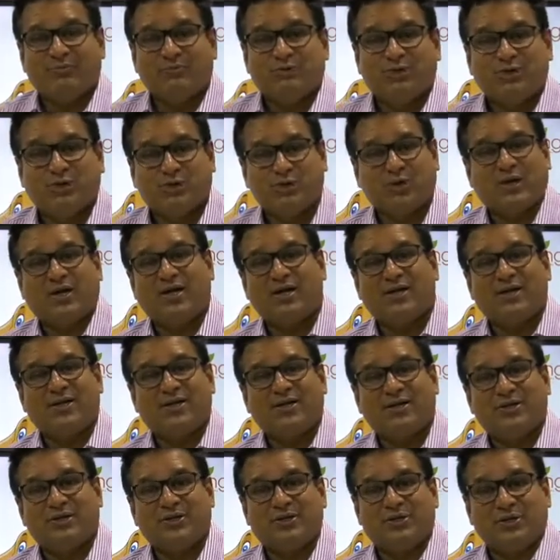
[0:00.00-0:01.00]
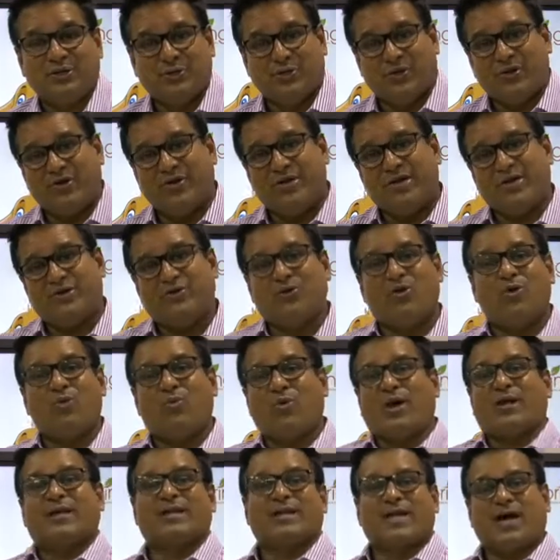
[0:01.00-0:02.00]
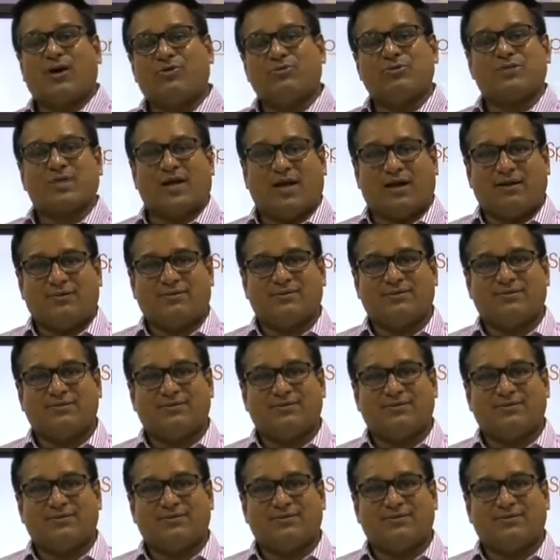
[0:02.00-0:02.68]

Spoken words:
sure you already know what nouns are.